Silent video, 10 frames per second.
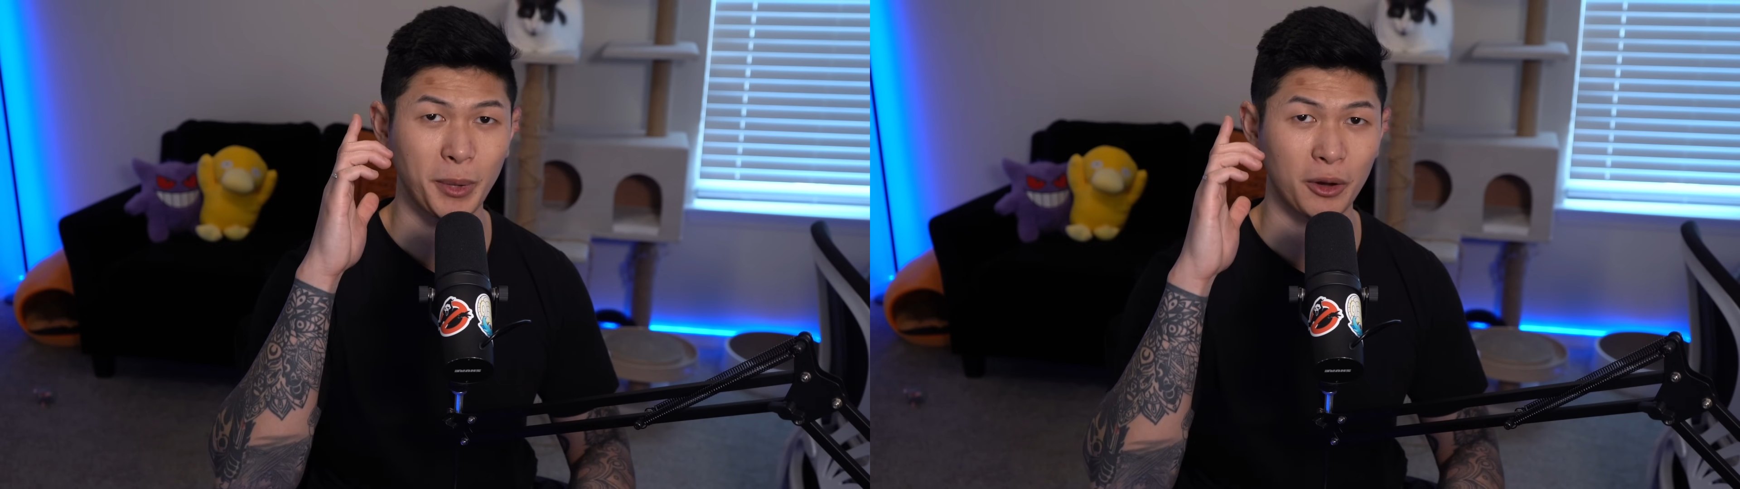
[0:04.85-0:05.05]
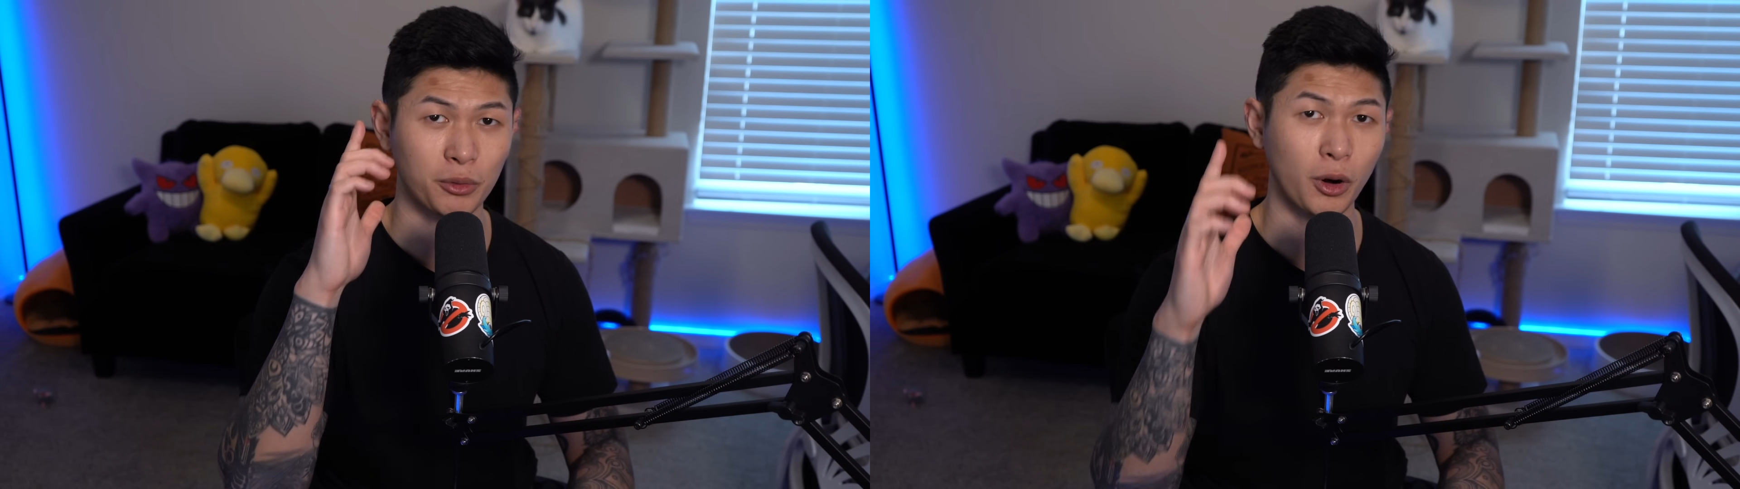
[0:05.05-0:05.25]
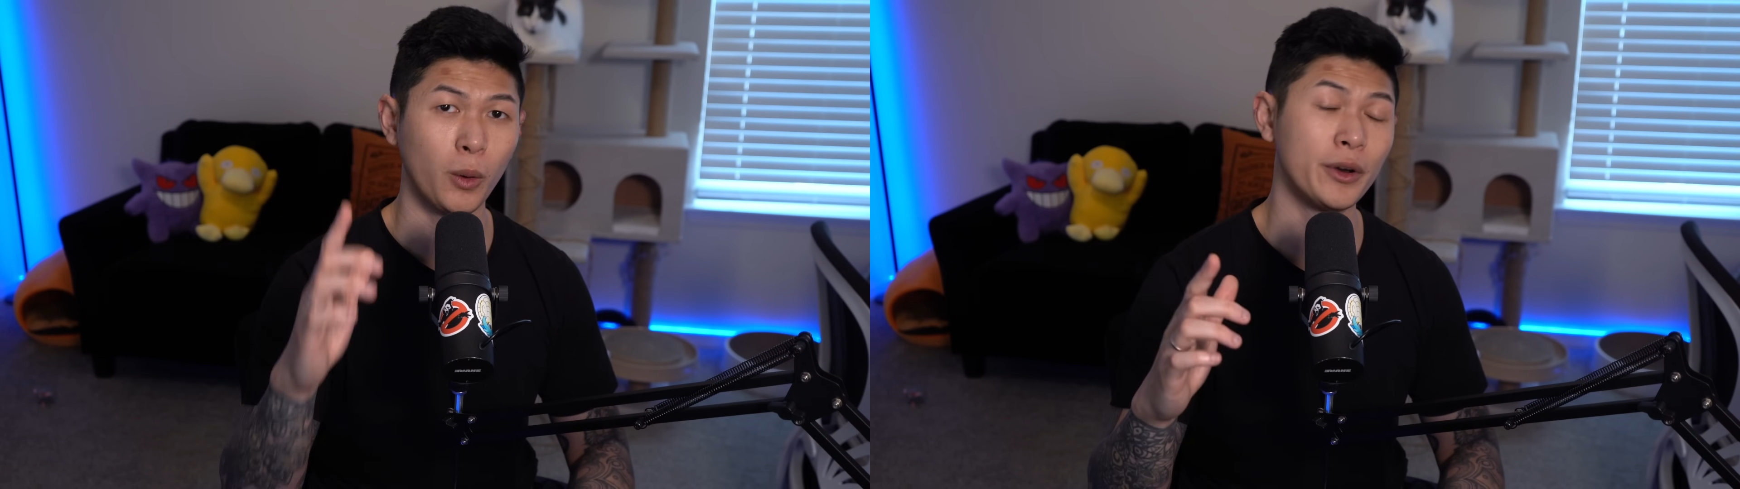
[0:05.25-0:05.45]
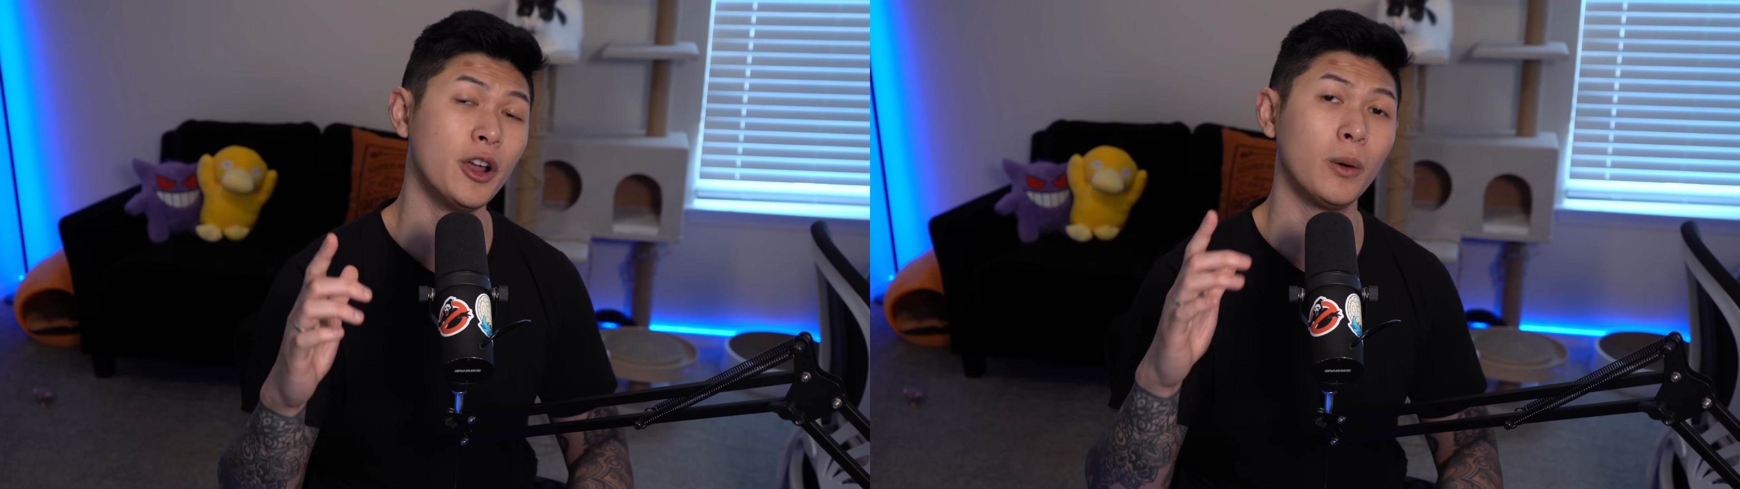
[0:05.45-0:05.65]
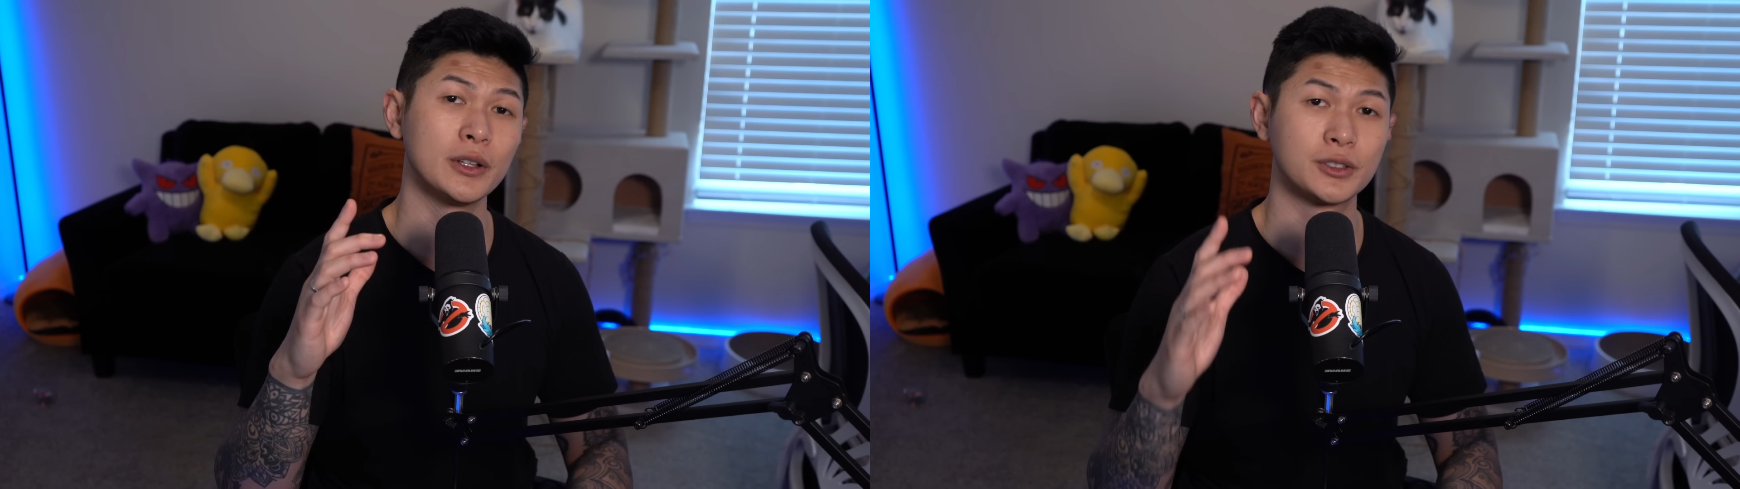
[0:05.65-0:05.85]
about
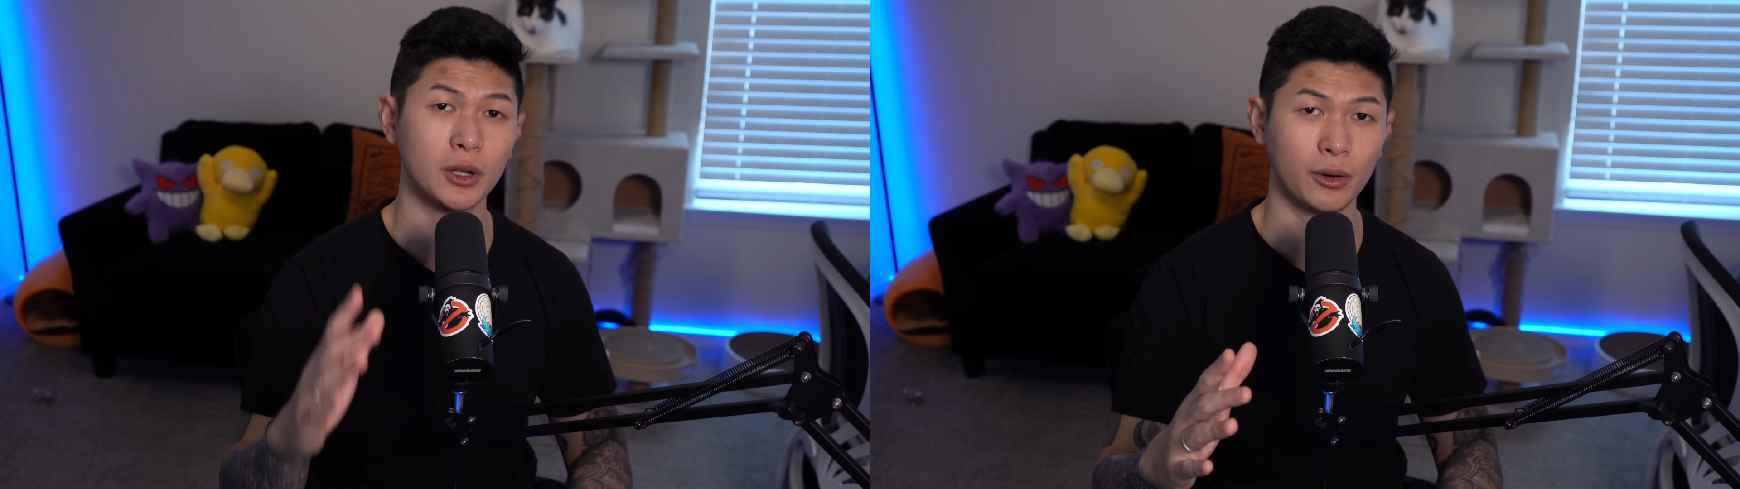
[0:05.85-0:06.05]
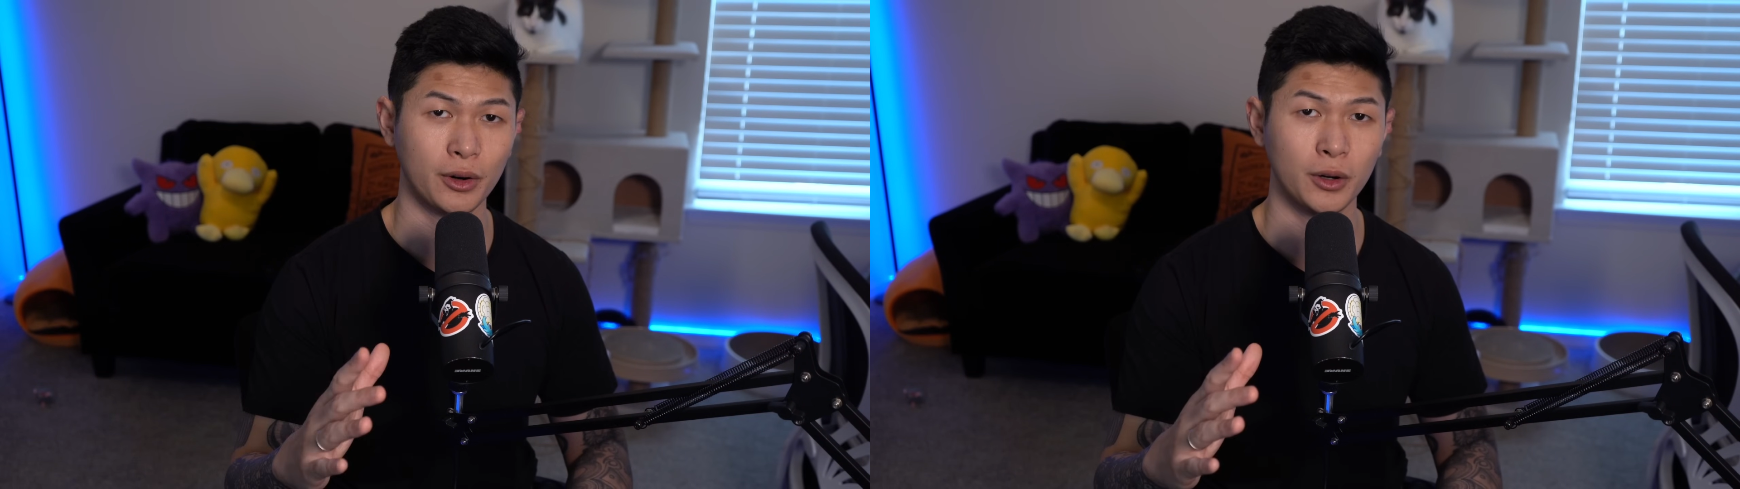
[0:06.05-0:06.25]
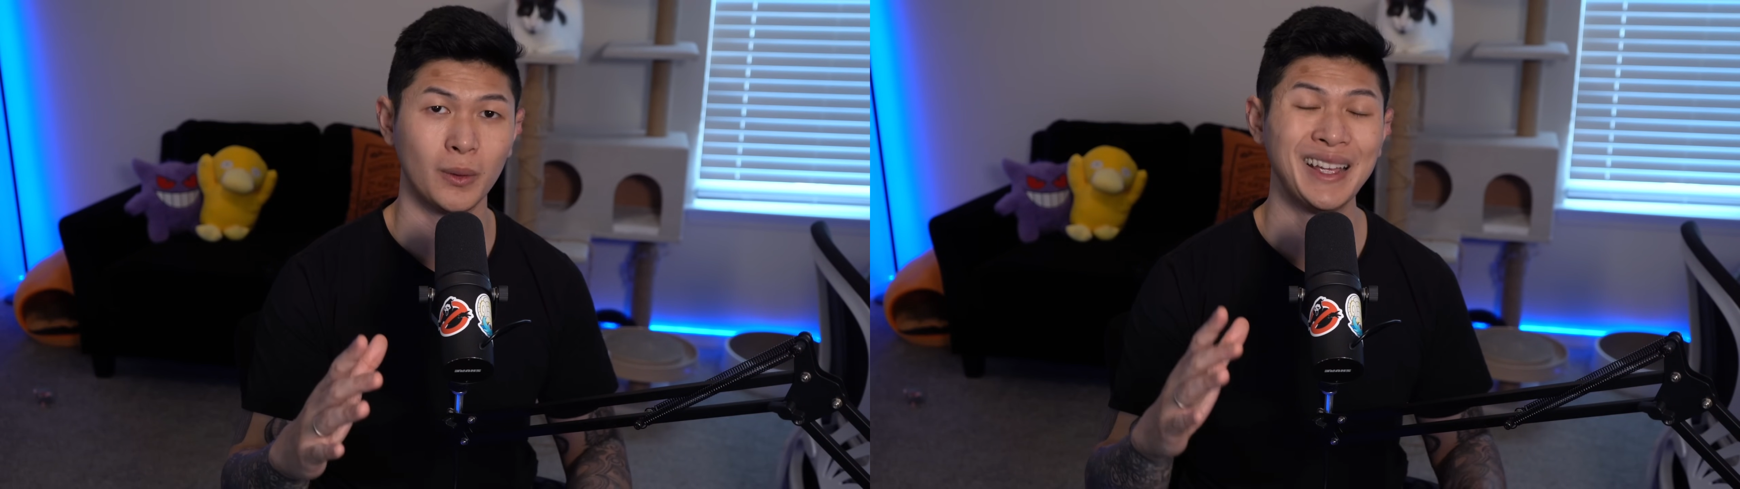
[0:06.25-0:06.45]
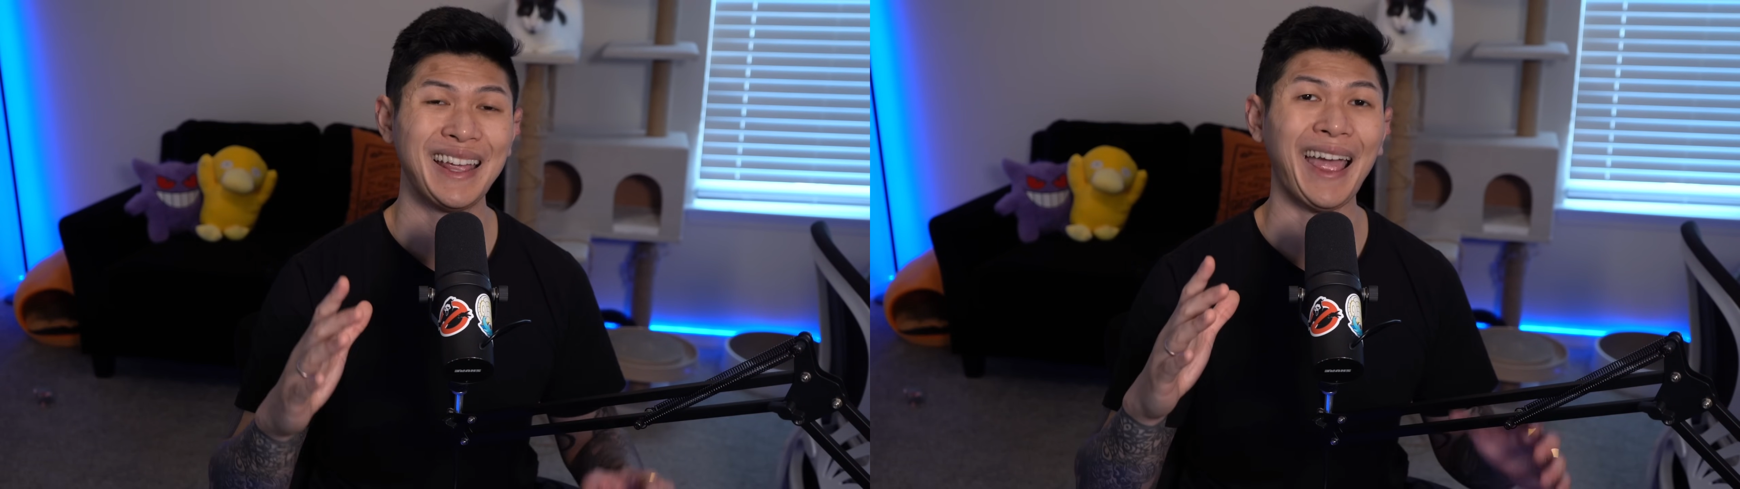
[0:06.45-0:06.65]
Rowanoa Zoro